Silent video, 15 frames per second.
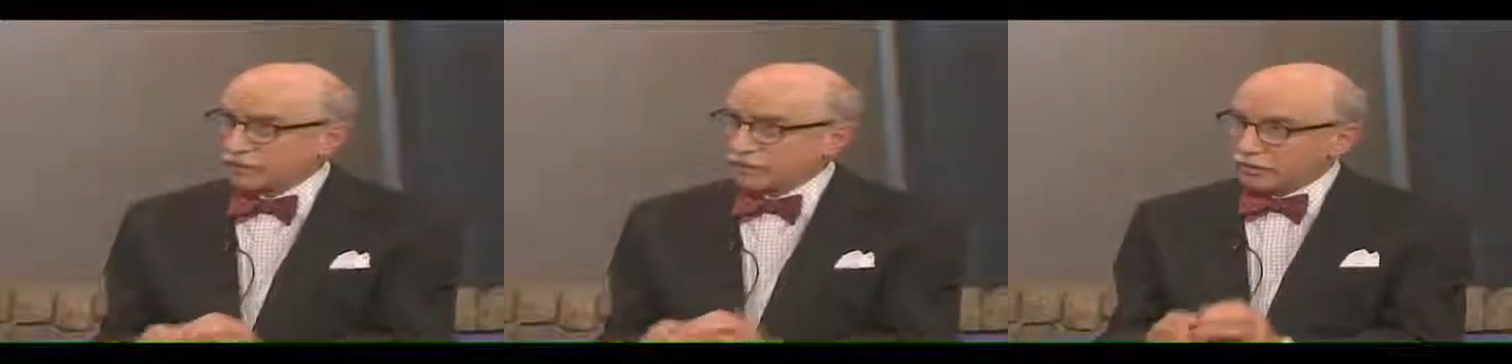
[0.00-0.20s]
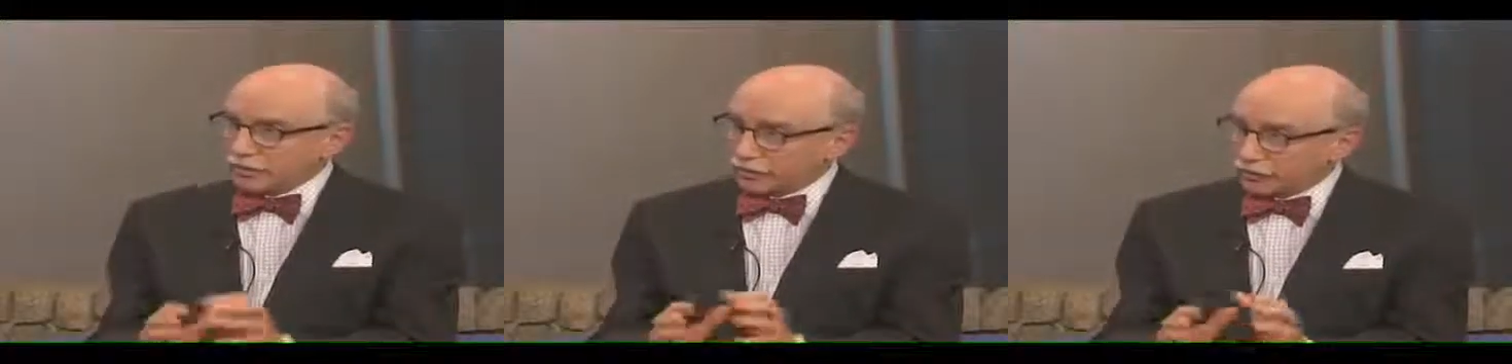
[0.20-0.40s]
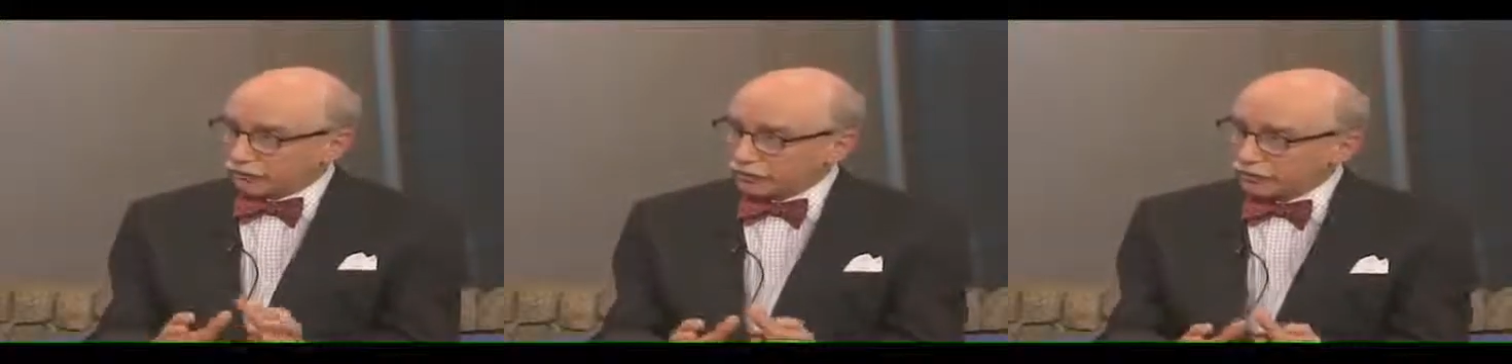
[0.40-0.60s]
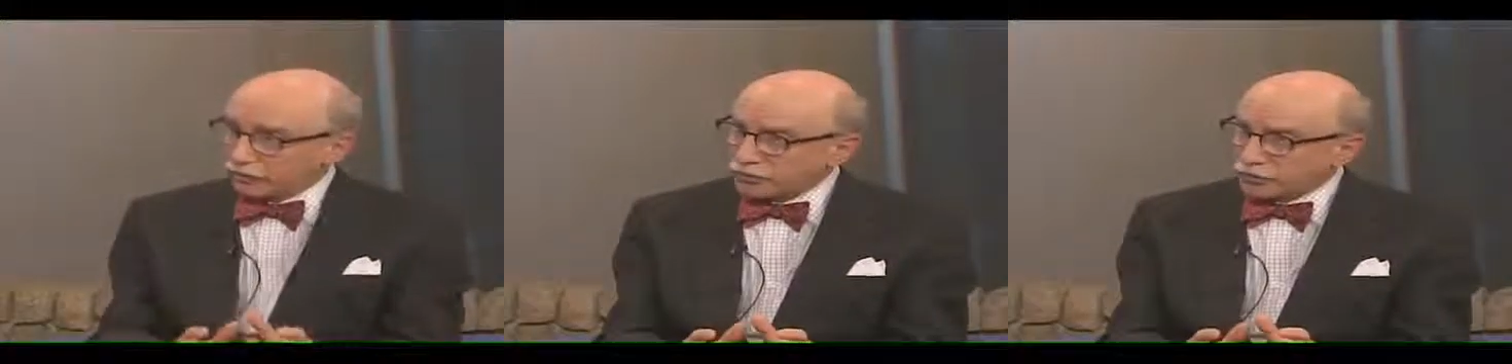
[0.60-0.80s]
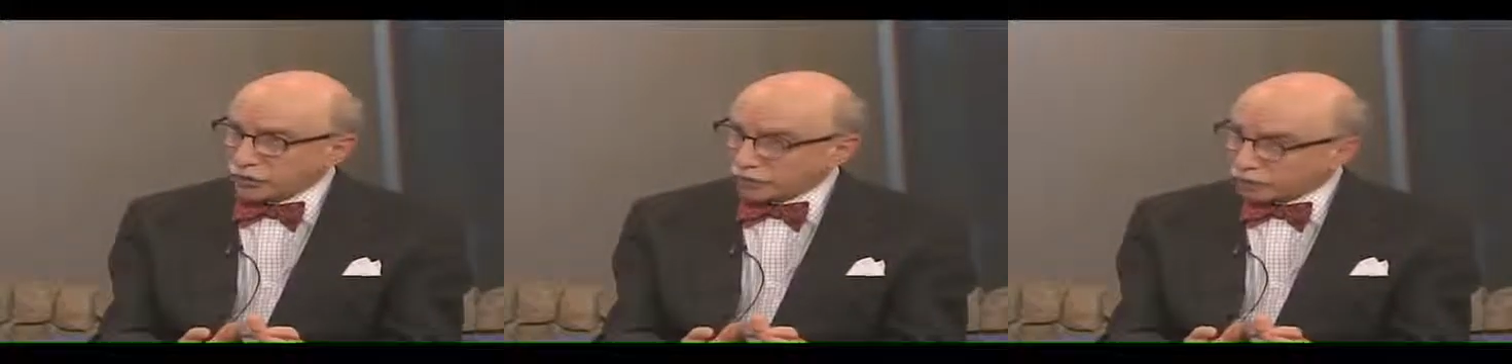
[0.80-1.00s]
lymph nodes
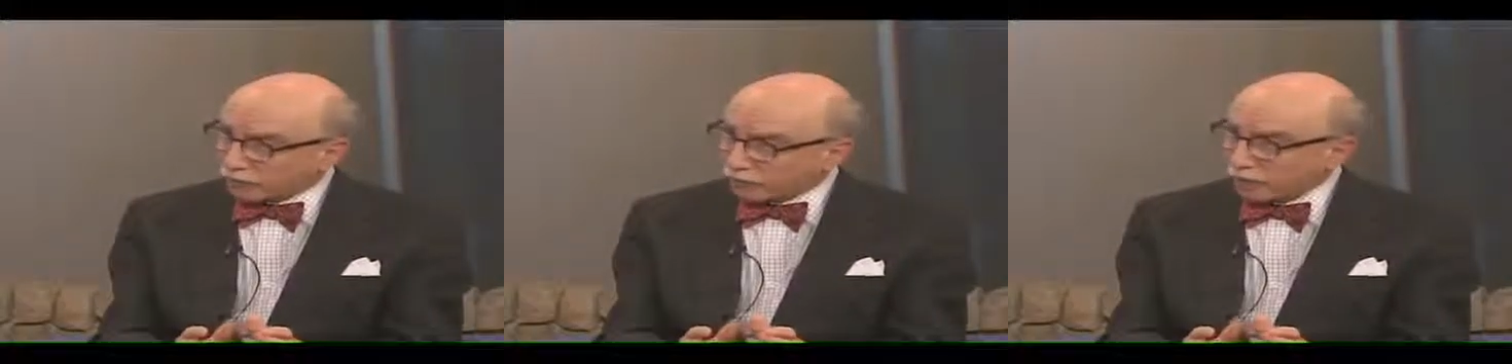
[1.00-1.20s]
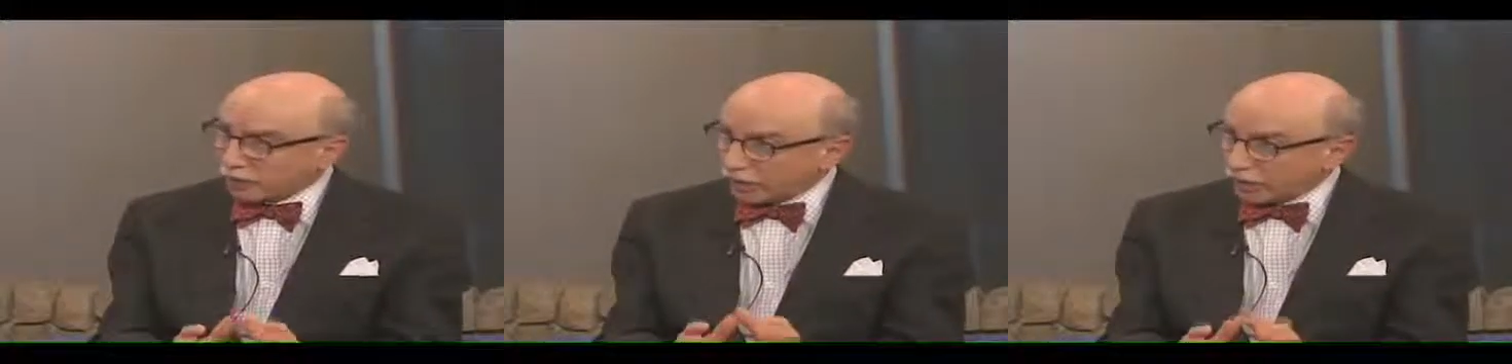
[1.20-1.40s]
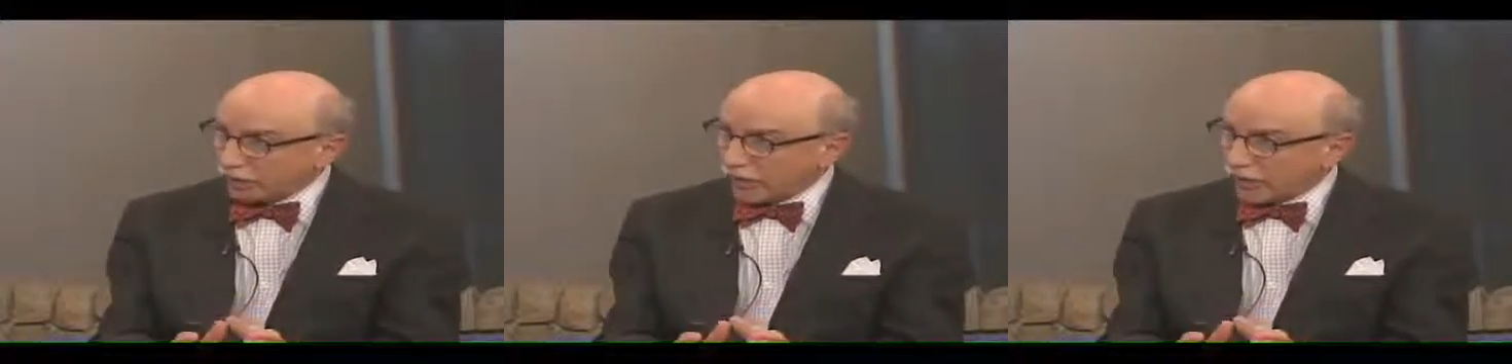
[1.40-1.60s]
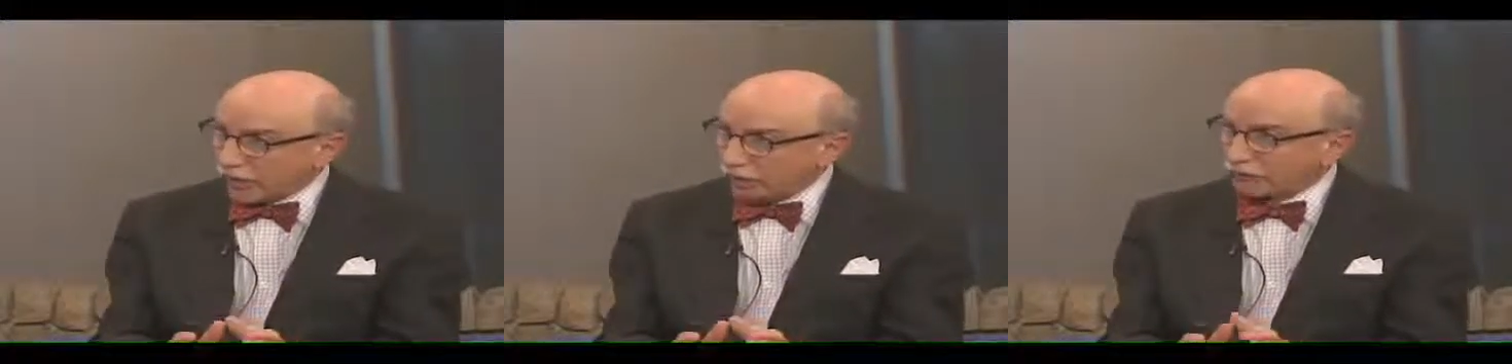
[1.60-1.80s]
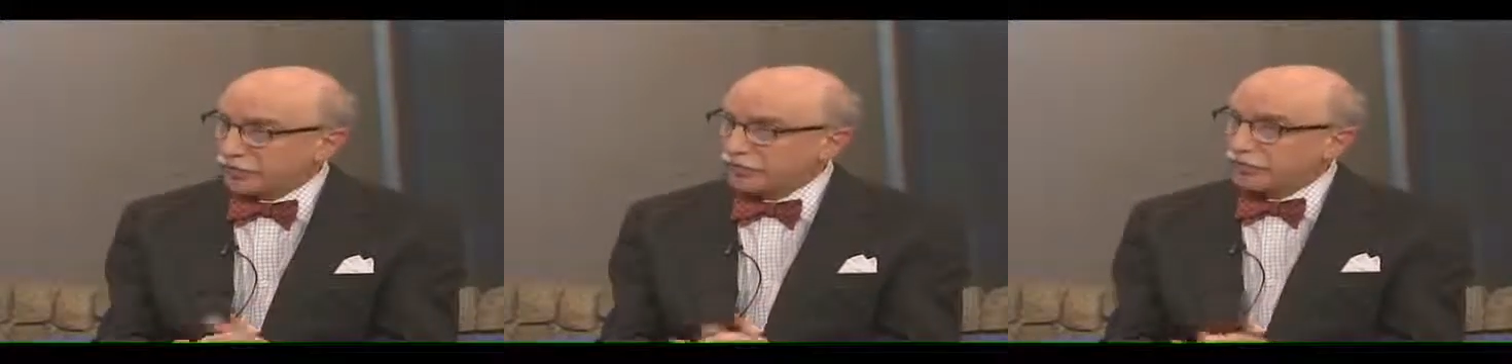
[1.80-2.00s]
aren't
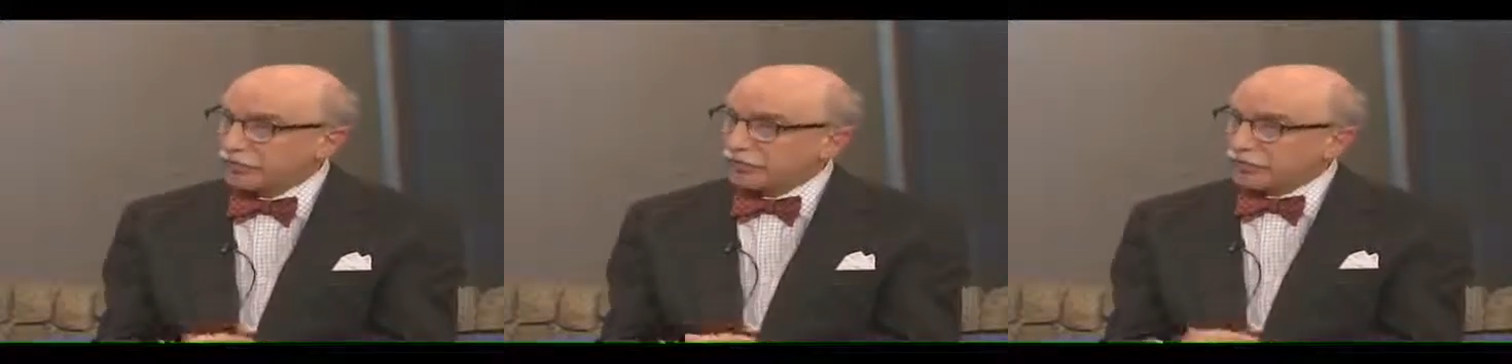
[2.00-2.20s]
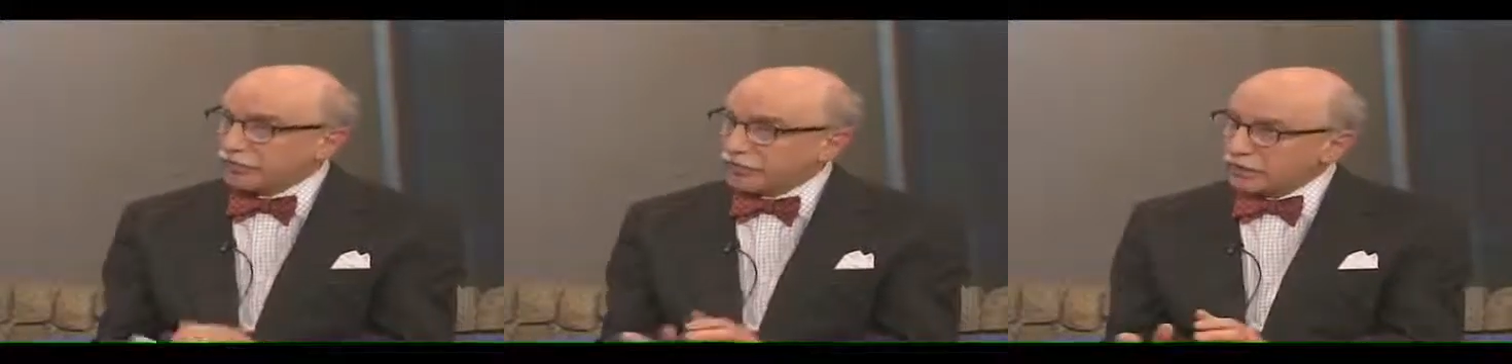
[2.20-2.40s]
involved, then